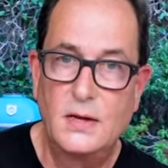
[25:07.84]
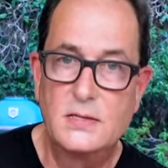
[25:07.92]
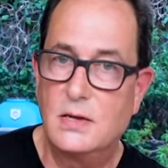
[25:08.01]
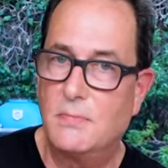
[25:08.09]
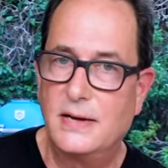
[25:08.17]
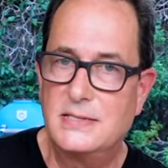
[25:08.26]

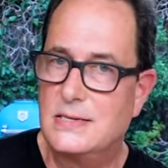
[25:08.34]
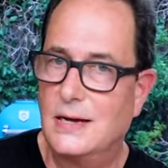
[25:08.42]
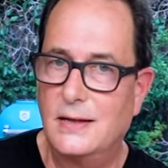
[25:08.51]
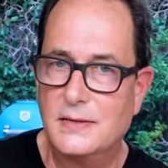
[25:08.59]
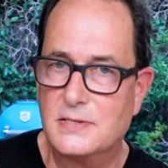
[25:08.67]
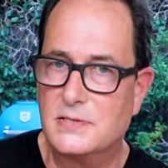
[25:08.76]
Some might
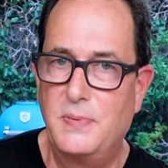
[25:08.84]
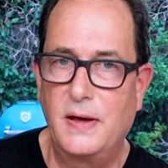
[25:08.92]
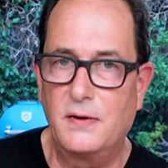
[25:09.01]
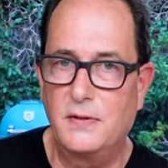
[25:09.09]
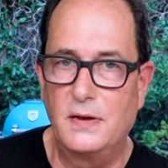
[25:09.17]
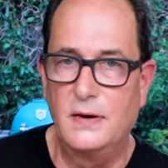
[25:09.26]
say this is
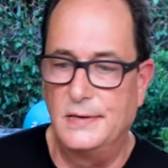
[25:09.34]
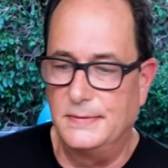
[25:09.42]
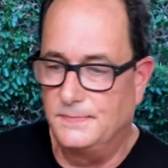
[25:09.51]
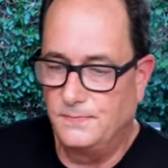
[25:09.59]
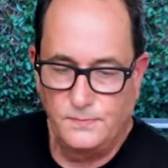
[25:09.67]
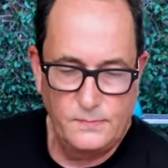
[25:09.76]
better than a
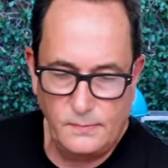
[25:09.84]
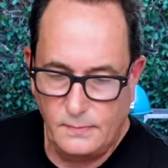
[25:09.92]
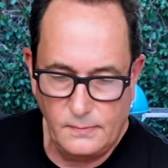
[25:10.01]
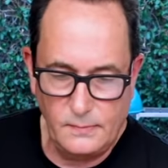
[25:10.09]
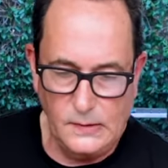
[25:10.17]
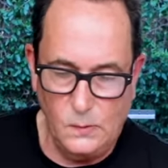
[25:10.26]

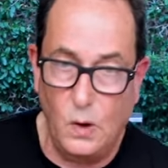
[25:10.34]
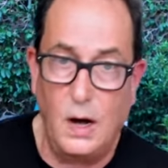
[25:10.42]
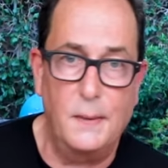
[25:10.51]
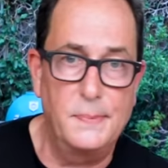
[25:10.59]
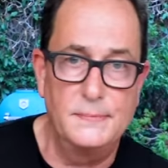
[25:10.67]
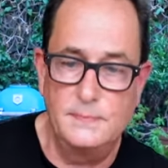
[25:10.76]

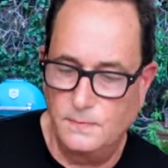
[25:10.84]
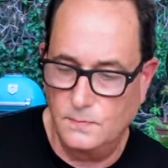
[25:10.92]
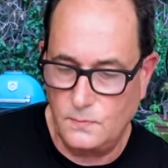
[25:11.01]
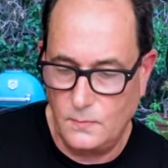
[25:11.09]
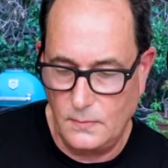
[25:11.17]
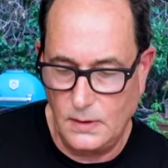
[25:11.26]
wop.
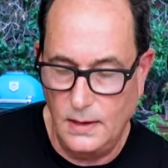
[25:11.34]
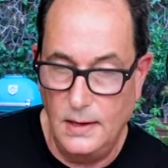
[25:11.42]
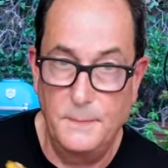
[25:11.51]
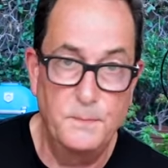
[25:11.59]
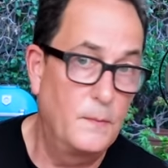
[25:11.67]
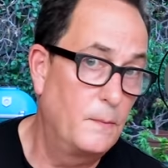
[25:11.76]

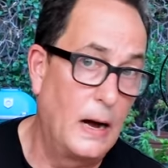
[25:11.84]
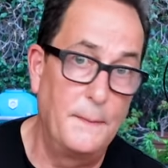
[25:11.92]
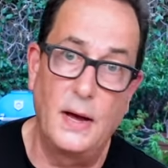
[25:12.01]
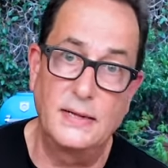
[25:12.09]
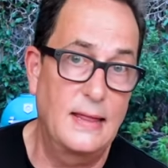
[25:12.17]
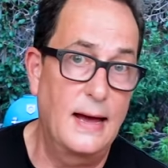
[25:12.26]
I'm
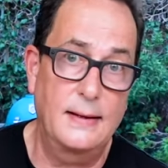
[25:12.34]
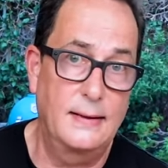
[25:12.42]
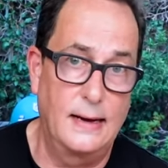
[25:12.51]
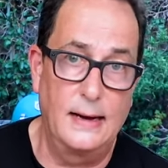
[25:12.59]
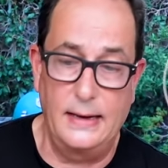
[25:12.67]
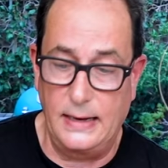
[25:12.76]
not that
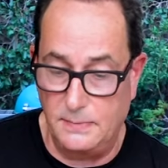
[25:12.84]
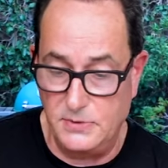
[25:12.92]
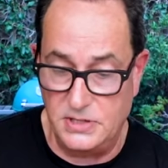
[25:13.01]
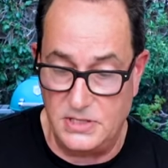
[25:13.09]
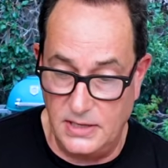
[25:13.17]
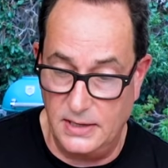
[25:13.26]
guy. I'm
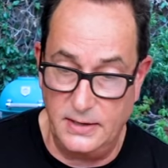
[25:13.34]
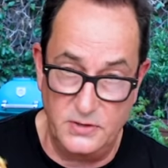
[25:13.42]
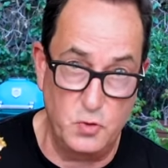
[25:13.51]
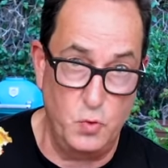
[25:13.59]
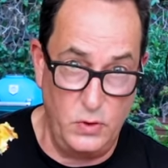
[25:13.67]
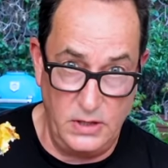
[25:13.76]
just saying
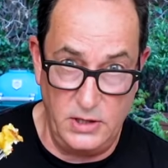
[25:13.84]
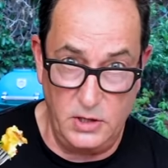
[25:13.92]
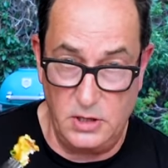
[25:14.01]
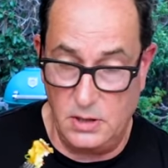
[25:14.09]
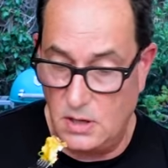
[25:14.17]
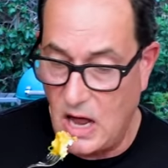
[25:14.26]
it's really
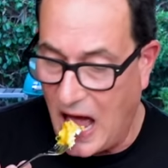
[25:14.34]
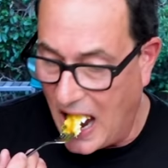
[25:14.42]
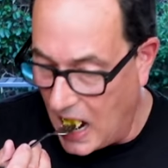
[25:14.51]
good.